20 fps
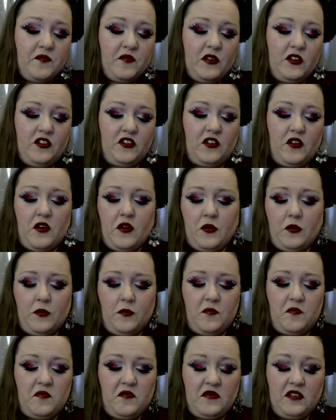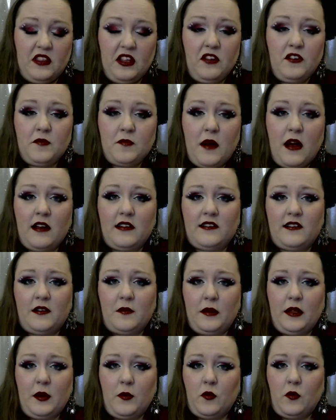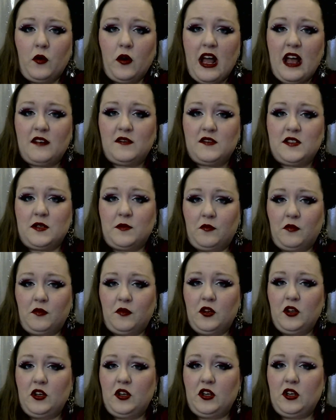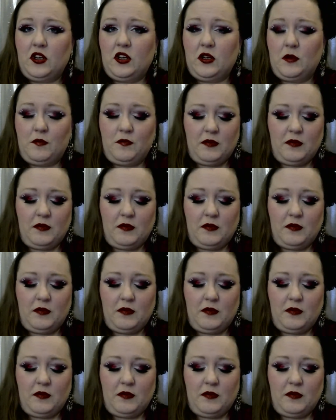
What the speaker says: So these possibly will have some good